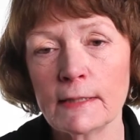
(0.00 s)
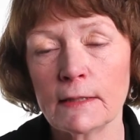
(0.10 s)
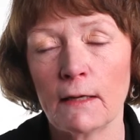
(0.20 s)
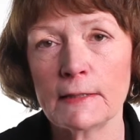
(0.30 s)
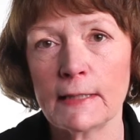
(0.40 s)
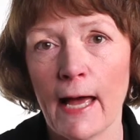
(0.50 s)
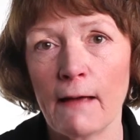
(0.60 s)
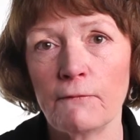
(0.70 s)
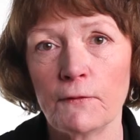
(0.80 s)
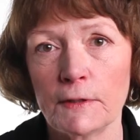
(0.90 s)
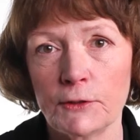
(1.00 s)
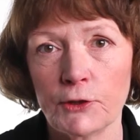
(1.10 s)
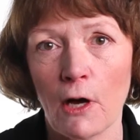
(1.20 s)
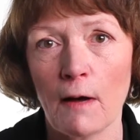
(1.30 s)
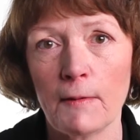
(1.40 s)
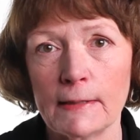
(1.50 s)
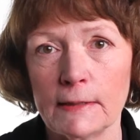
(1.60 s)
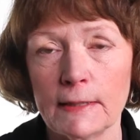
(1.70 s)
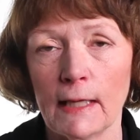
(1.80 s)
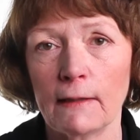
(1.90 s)
I saw this ad for this job as
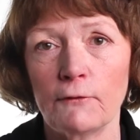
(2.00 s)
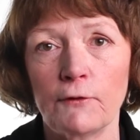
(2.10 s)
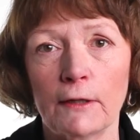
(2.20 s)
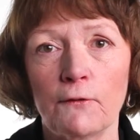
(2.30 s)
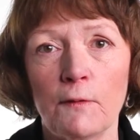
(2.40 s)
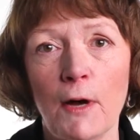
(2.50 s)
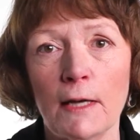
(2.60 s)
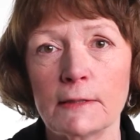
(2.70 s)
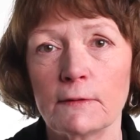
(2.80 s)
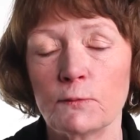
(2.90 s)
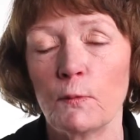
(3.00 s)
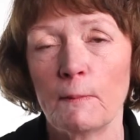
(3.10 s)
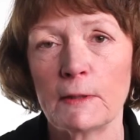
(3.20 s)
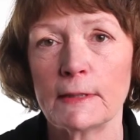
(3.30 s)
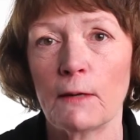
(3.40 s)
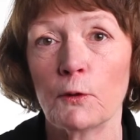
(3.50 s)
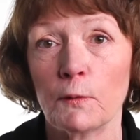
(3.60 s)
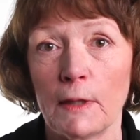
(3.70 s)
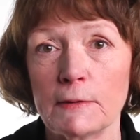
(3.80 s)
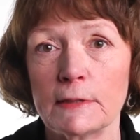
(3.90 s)
executive director of the Positive Women's Network
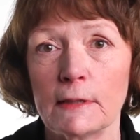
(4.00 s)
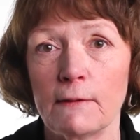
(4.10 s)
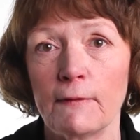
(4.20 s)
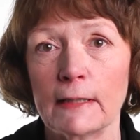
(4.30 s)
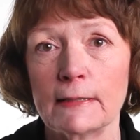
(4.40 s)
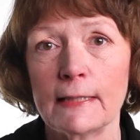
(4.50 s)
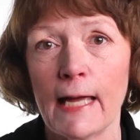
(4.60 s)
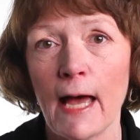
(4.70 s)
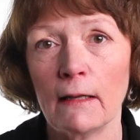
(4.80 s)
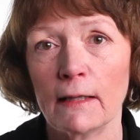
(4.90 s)
when I was still living in Seattle,